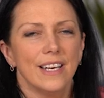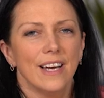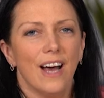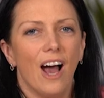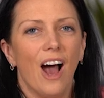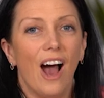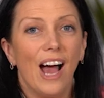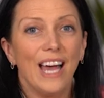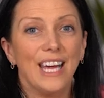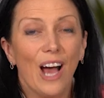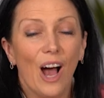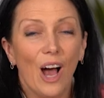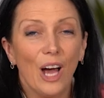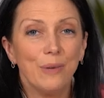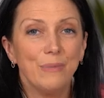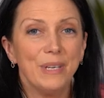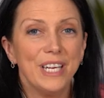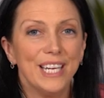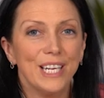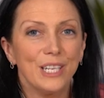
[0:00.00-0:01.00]
Hi,
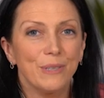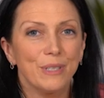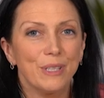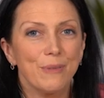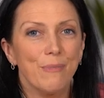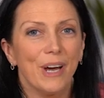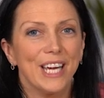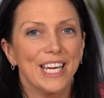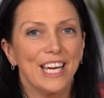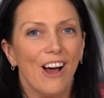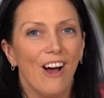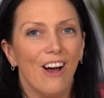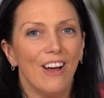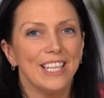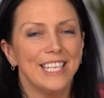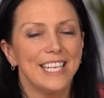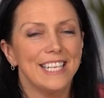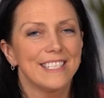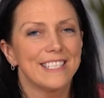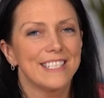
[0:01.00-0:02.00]
I'm here with my
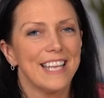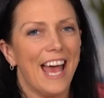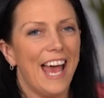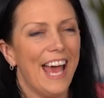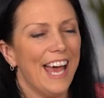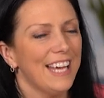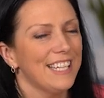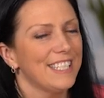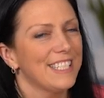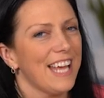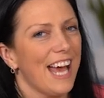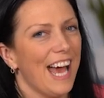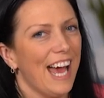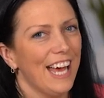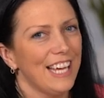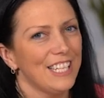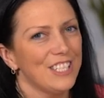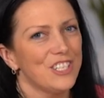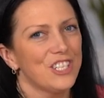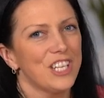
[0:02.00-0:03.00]
colleagues Ed
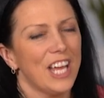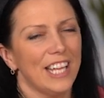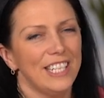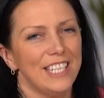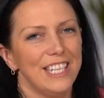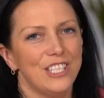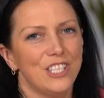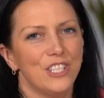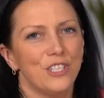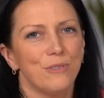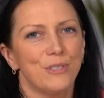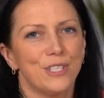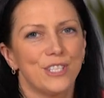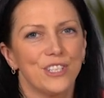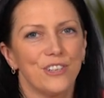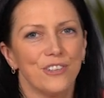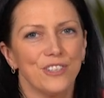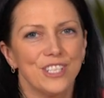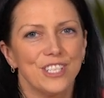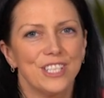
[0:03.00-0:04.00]
and Jenny to
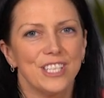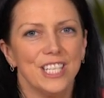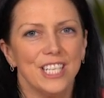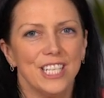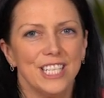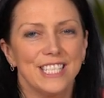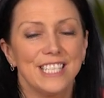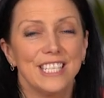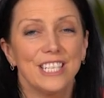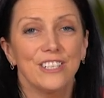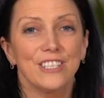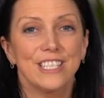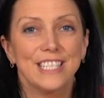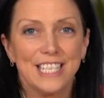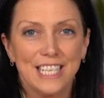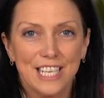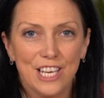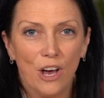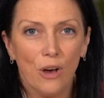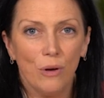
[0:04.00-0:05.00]
discuss the Dear
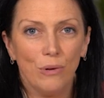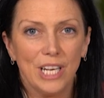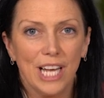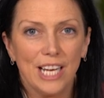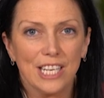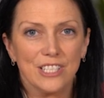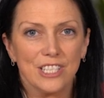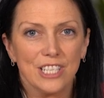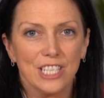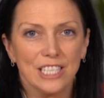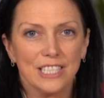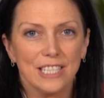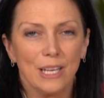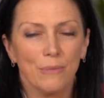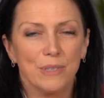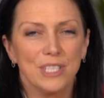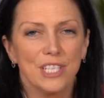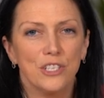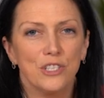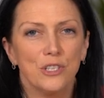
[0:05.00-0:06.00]
CEO letter
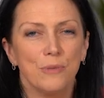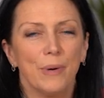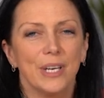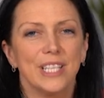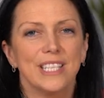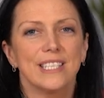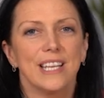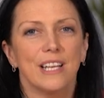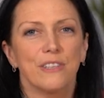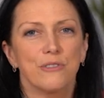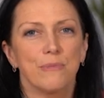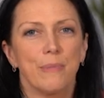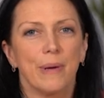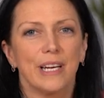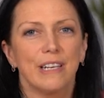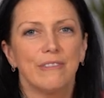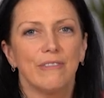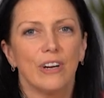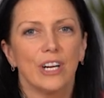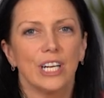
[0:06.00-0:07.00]
that was issued by the Central
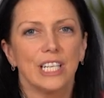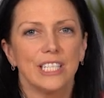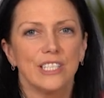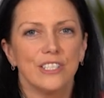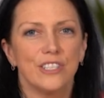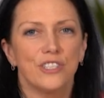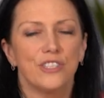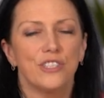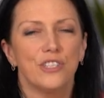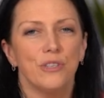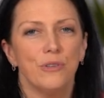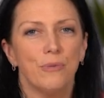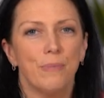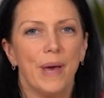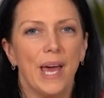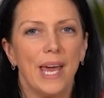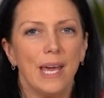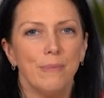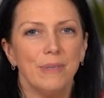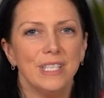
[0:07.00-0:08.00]
Bank of Ireland to
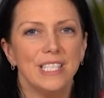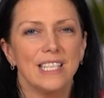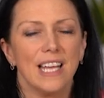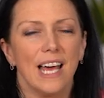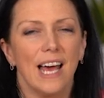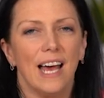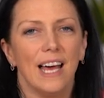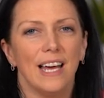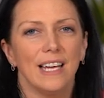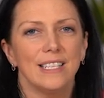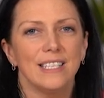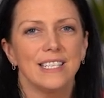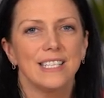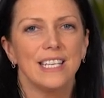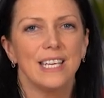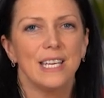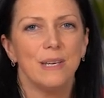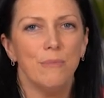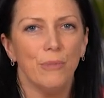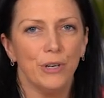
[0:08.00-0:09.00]
payment and
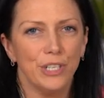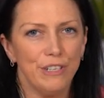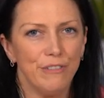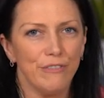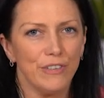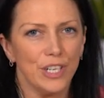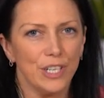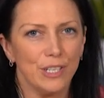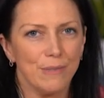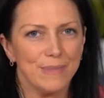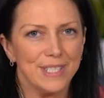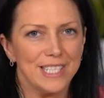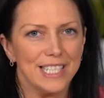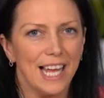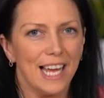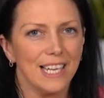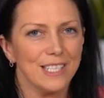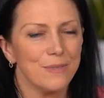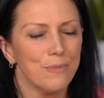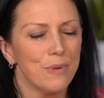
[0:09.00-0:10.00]
eMoney firms
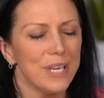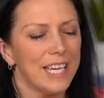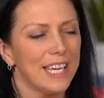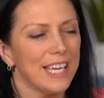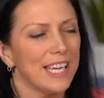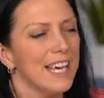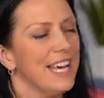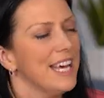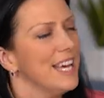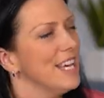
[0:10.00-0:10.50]
last week.